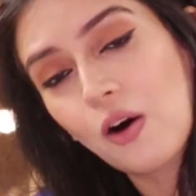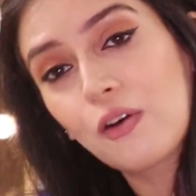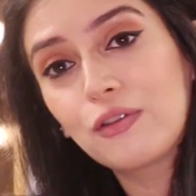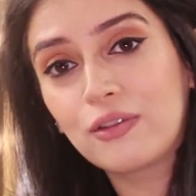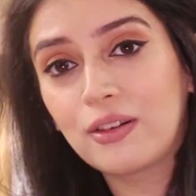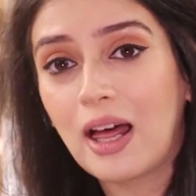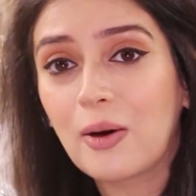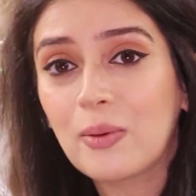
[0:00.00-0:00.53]

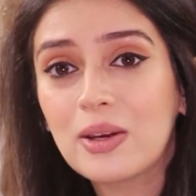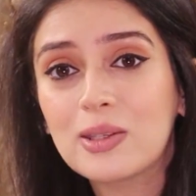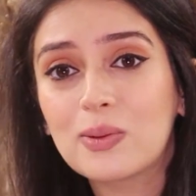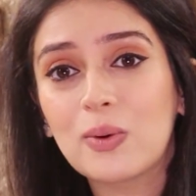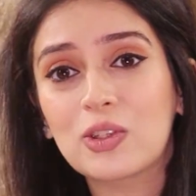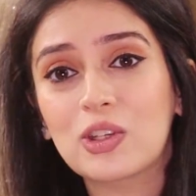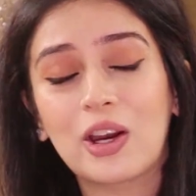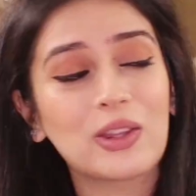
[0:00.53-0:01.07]
of
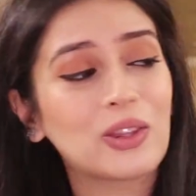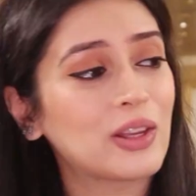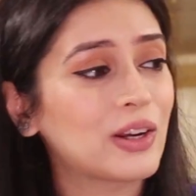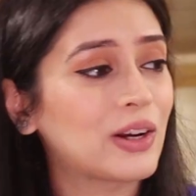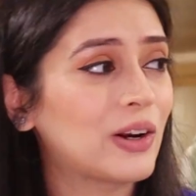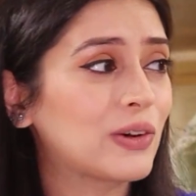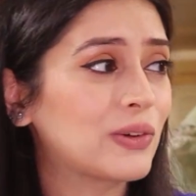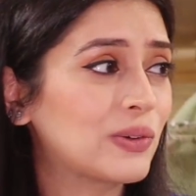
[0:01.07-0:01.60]
flowers, which I
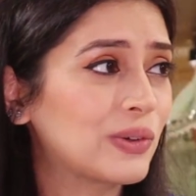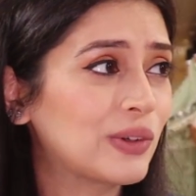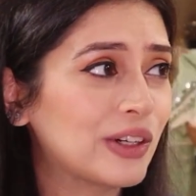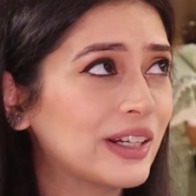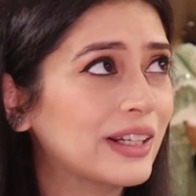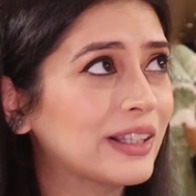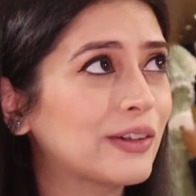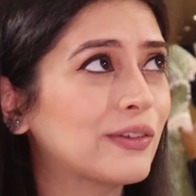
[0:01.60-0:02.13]
think are
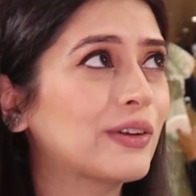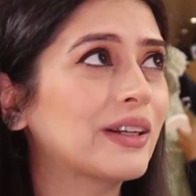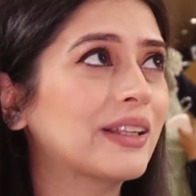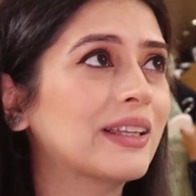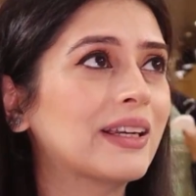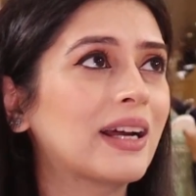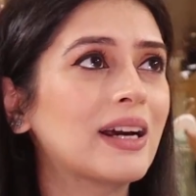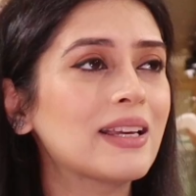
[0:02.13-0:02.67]
really,
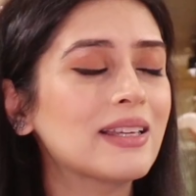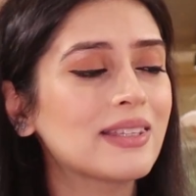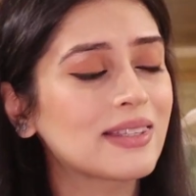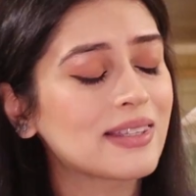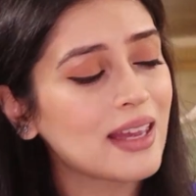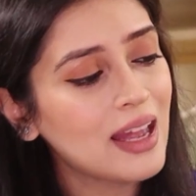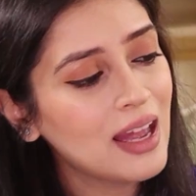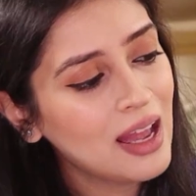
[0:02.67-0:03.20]
really
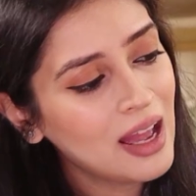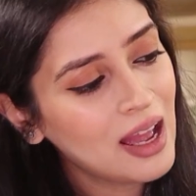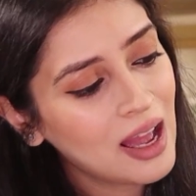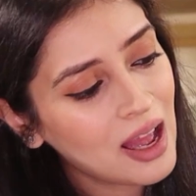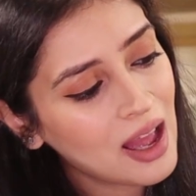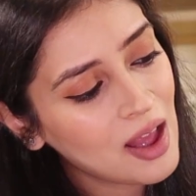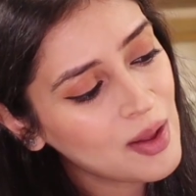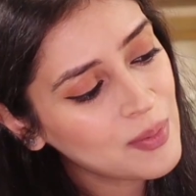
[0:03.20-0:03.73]
nice.
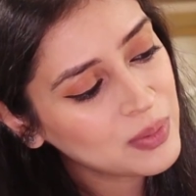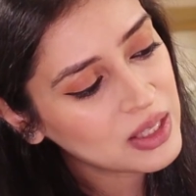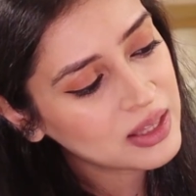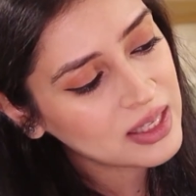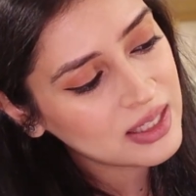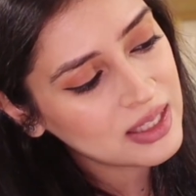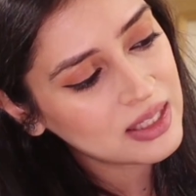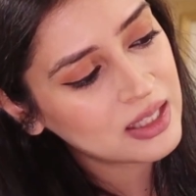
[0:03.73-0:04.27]
Um,
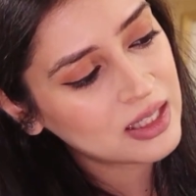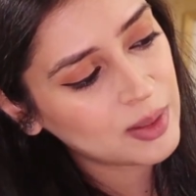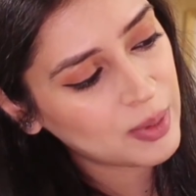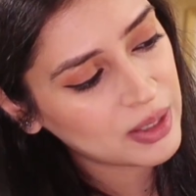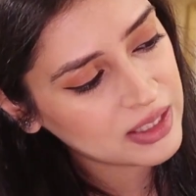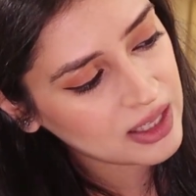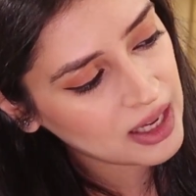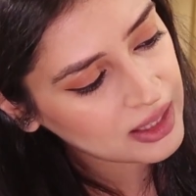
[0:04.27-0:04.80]
this is the
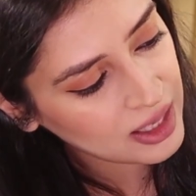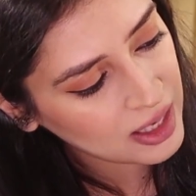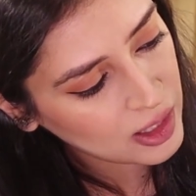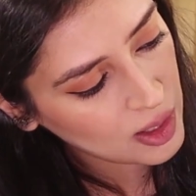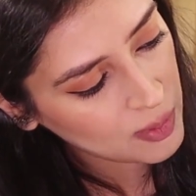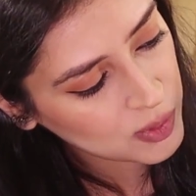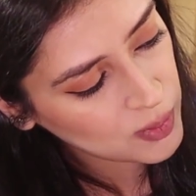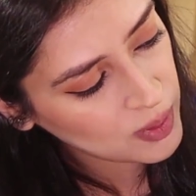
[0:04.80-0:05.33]
dupatta that
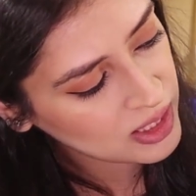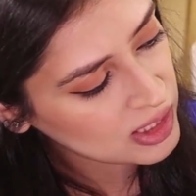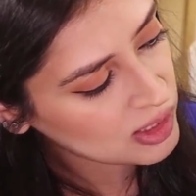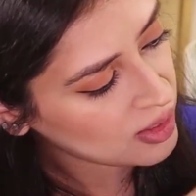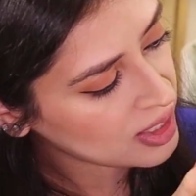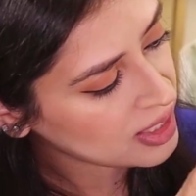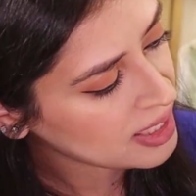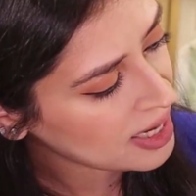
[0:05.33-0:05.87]
it comes with.
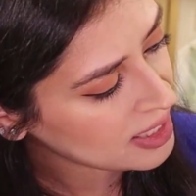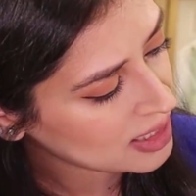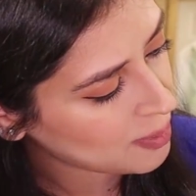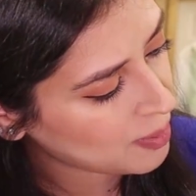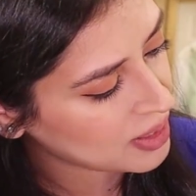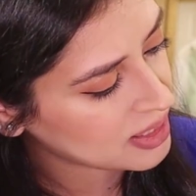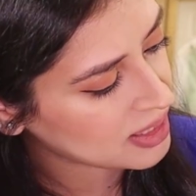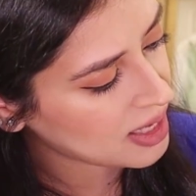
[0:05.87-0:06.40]
It's on a net
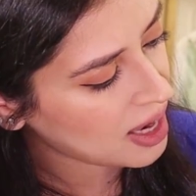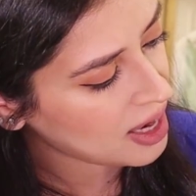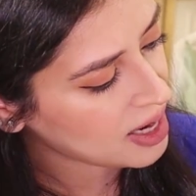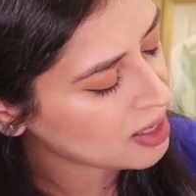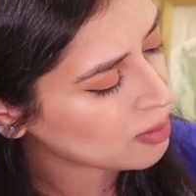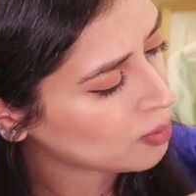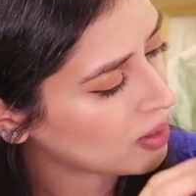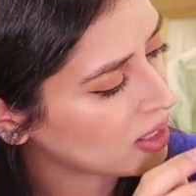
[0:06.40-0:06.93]
dupatta
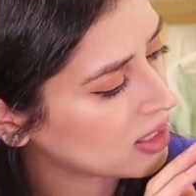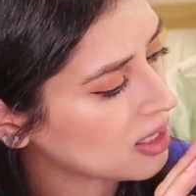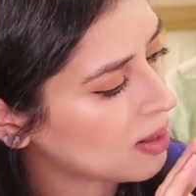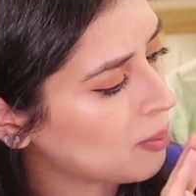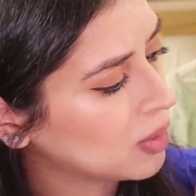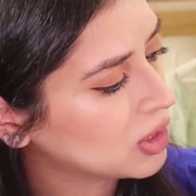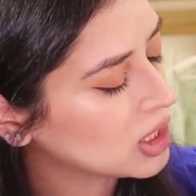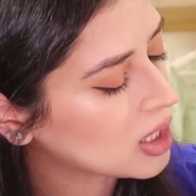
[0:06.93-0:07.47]
and
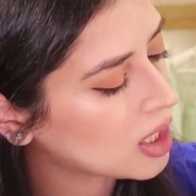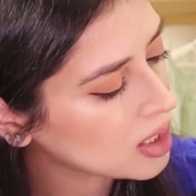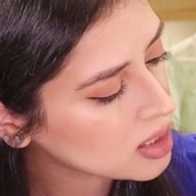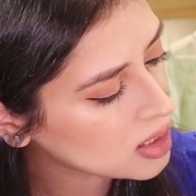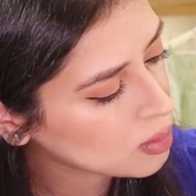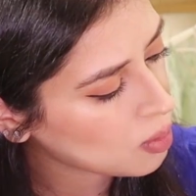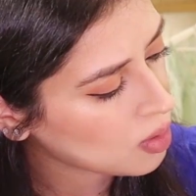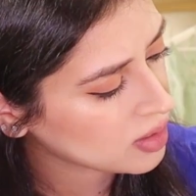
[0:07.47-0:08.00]
with
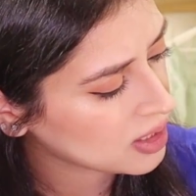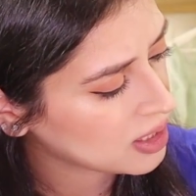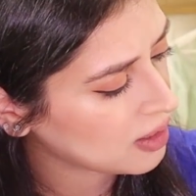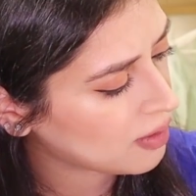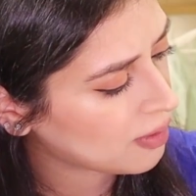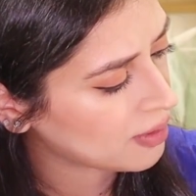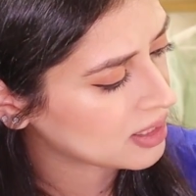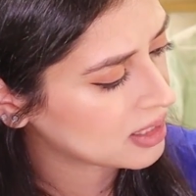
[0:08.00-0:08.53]
multicolored
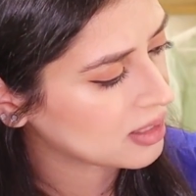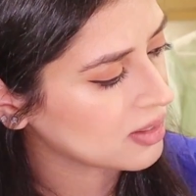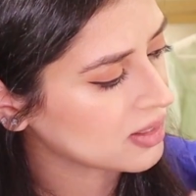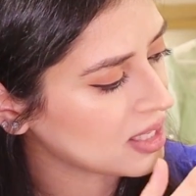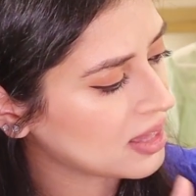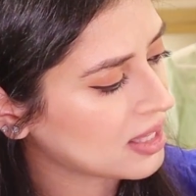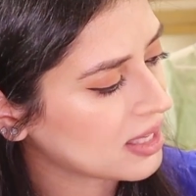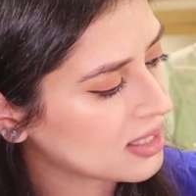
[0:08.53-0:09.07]
Swarovski
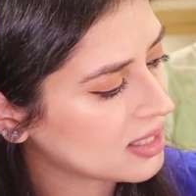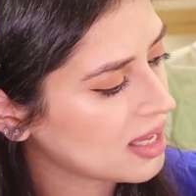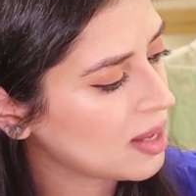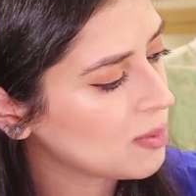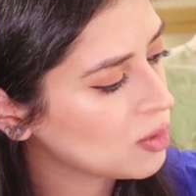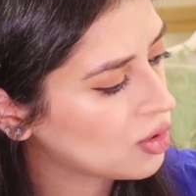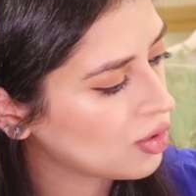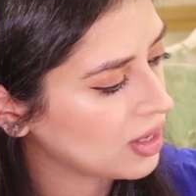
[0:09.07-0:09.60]
crystals in that
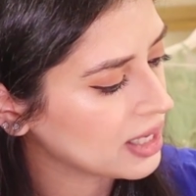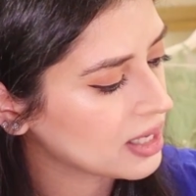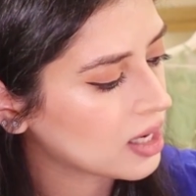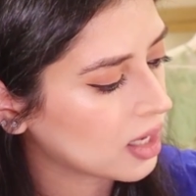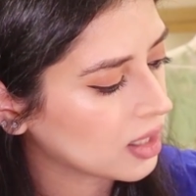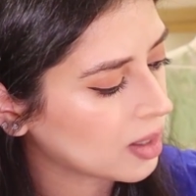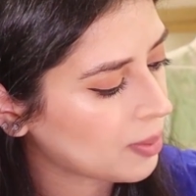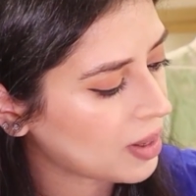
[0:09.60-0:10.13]
same green
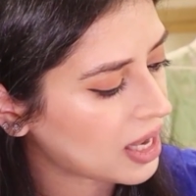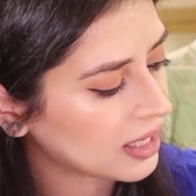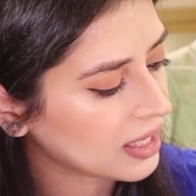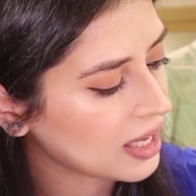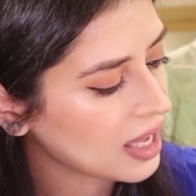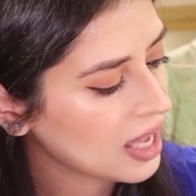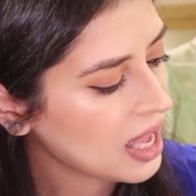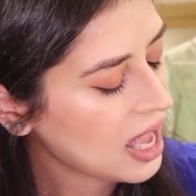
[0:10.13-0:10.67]
color
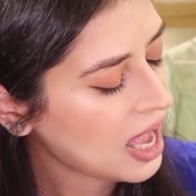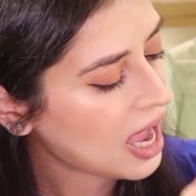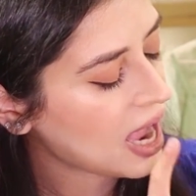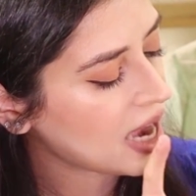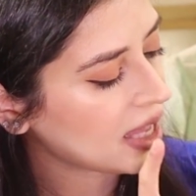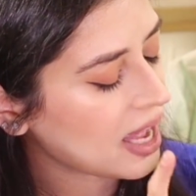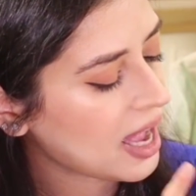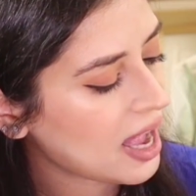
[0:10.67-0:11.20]
palette.
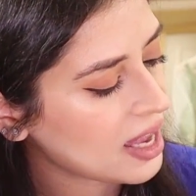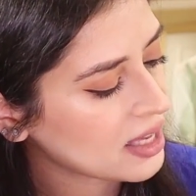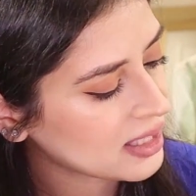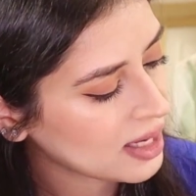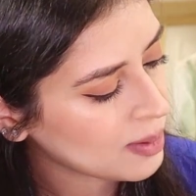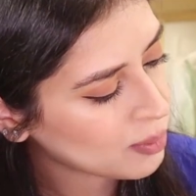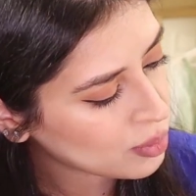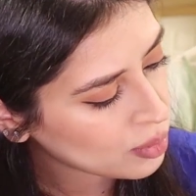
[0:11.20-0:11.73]
And it
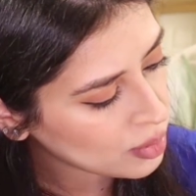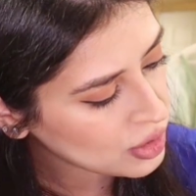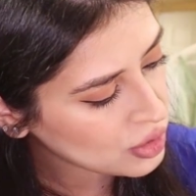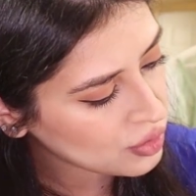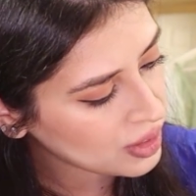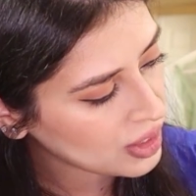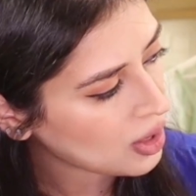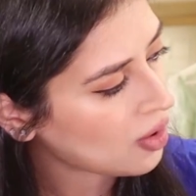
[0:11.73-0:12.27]
has
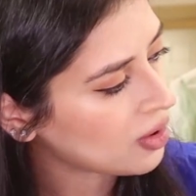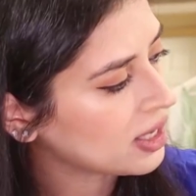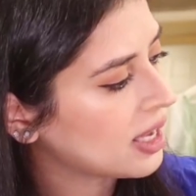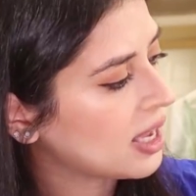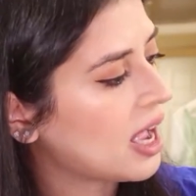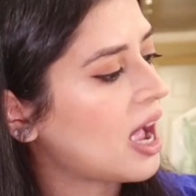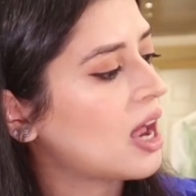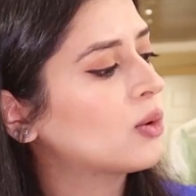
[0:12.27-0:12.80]
embroidery on
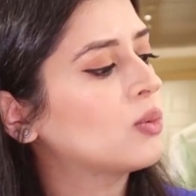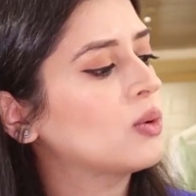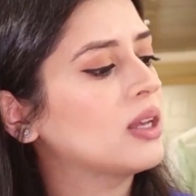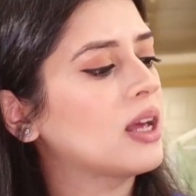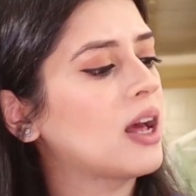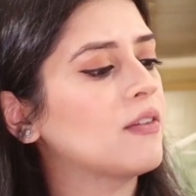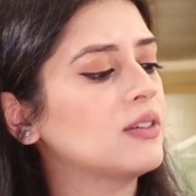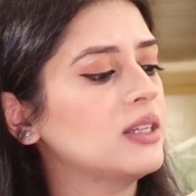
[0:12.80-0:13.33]
it and
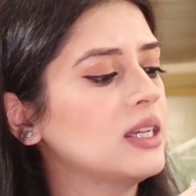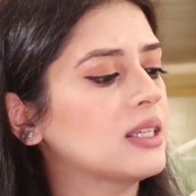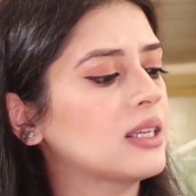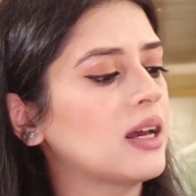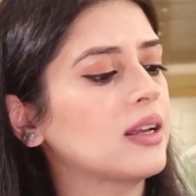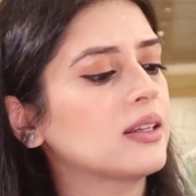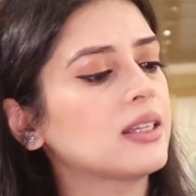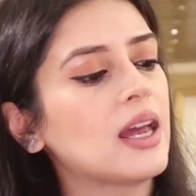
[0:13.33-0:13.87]
we have
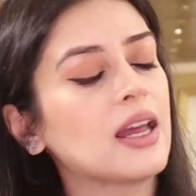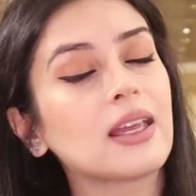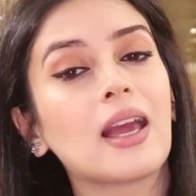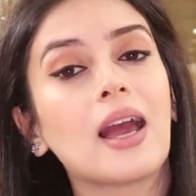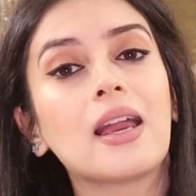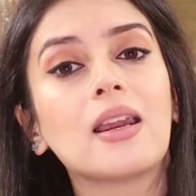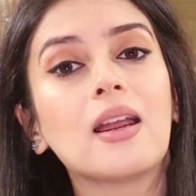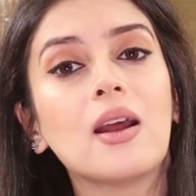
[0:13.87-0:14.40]
detailed it
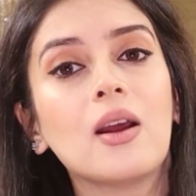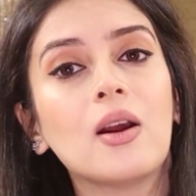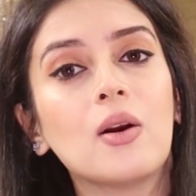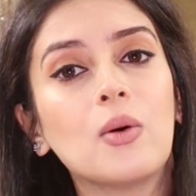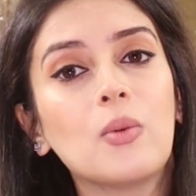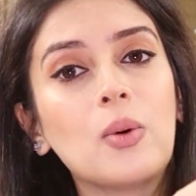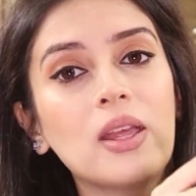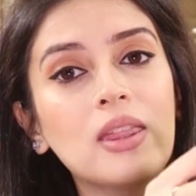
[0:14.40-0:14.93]
again
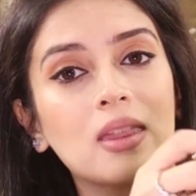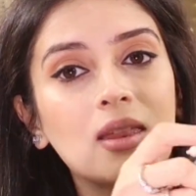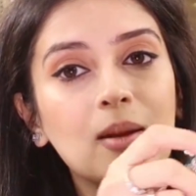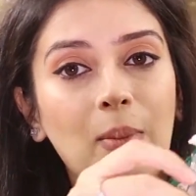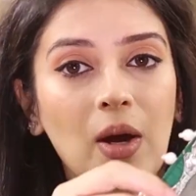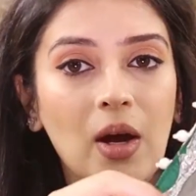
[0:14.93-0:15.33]
with the